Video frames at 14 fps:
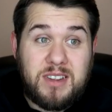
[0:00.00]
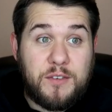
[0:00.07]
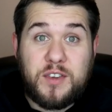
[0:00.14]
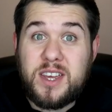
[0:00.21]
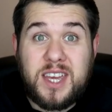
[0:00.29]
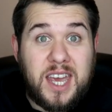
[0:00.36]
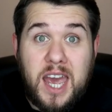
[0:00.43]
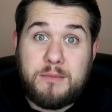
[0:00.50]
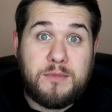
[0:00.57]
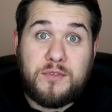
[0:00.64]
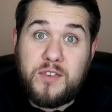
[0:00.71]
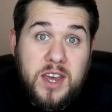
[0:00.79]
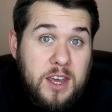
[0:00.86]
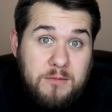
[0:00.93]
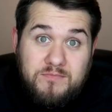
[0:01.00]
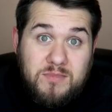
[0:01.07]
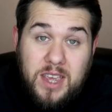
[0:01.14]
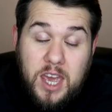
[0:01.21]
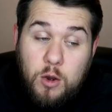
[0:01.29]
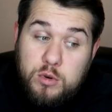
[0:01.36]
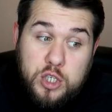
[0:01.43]
If you can get him fit,
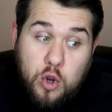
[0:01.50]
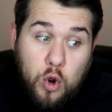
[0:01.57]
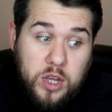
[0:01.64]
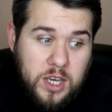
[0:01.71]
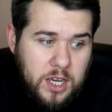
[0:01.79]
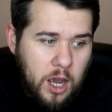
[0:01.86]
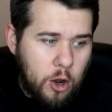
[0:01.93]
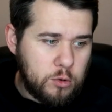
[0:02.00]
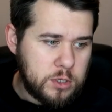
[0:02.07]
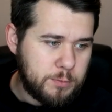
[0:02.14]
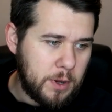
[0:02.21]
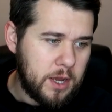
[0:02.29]
he'll score your goals.